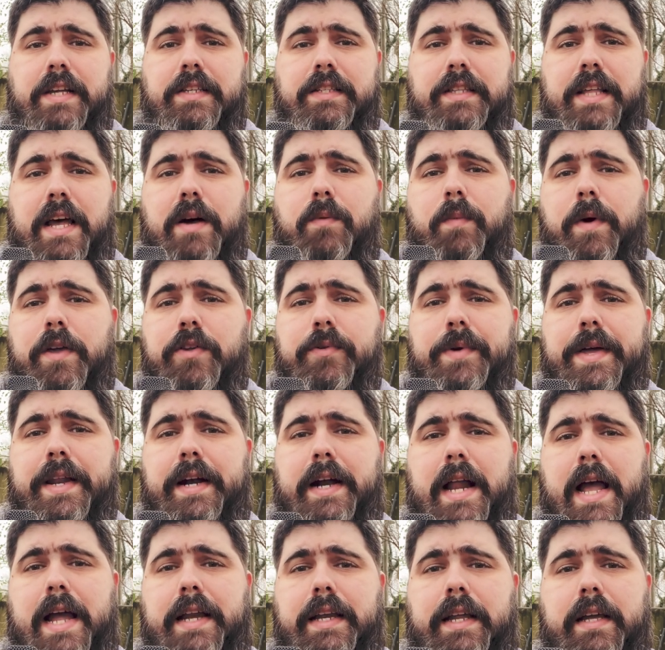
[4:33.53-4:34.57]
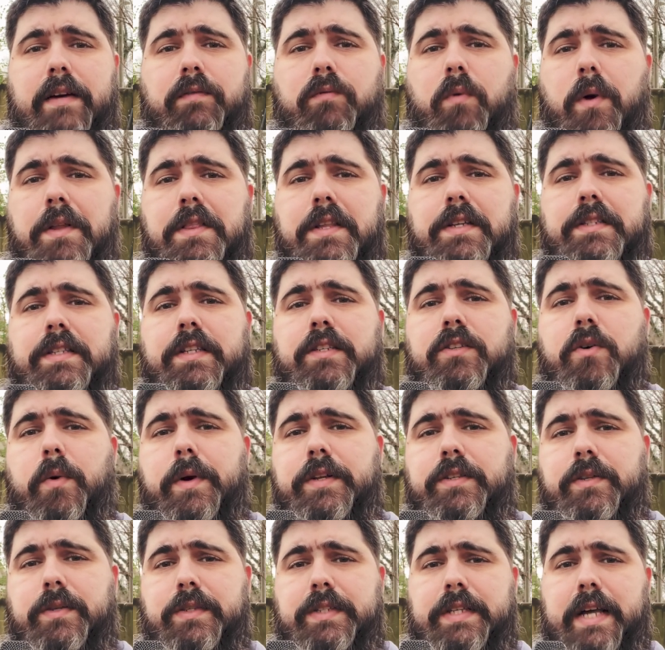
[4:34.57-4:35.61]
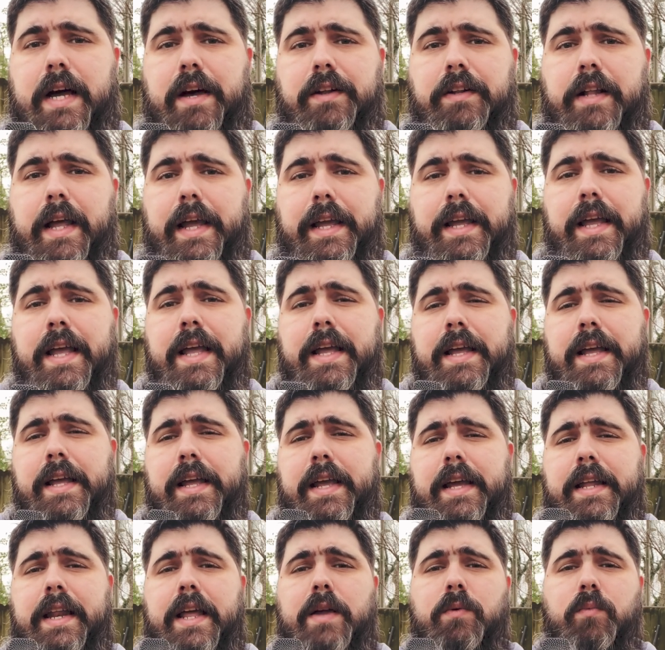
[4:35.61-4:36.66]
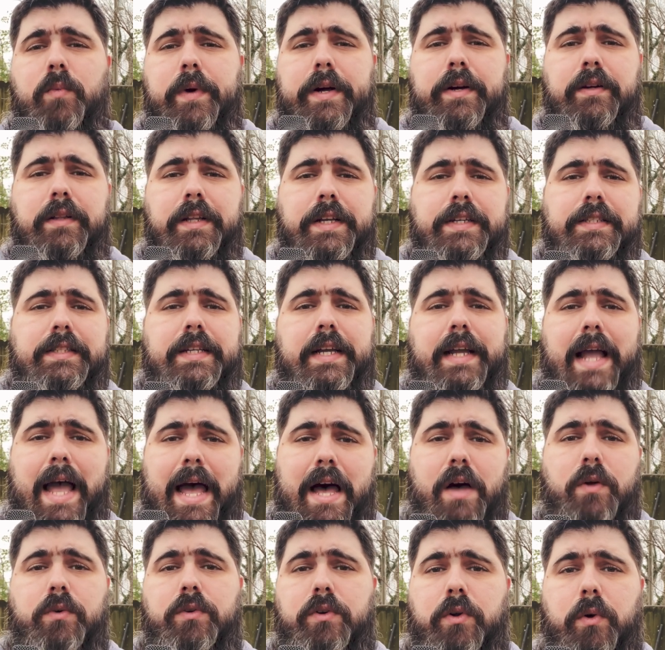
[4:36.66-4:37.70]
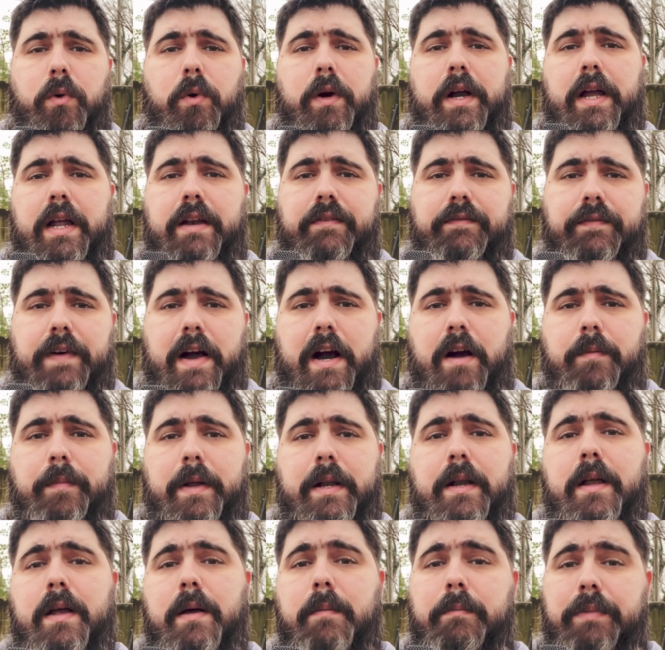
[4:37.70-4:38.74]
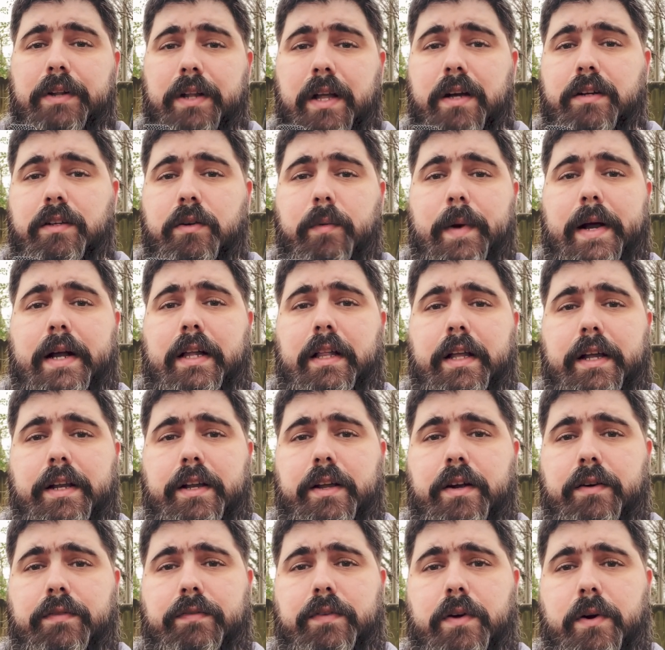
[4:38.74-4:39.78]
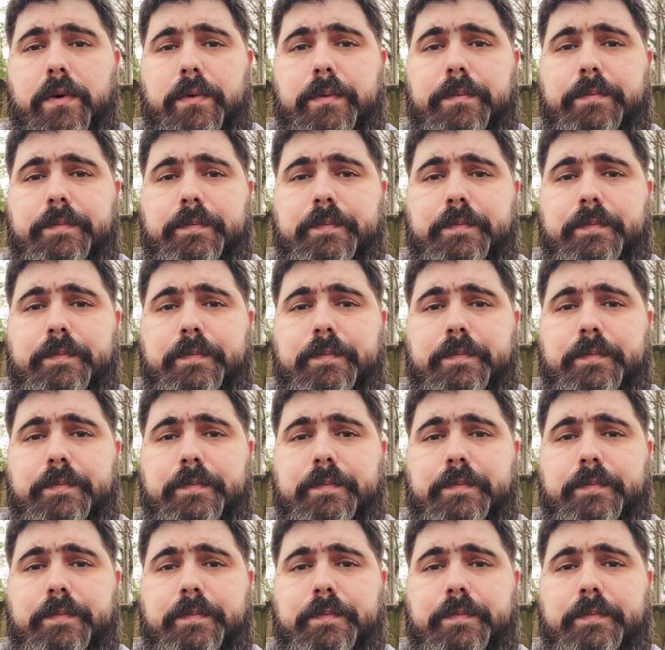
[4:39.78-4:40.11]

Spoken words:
That way you get an idea of what this is going to sound like in a realistic outdoor environment, plugged directly into your phone.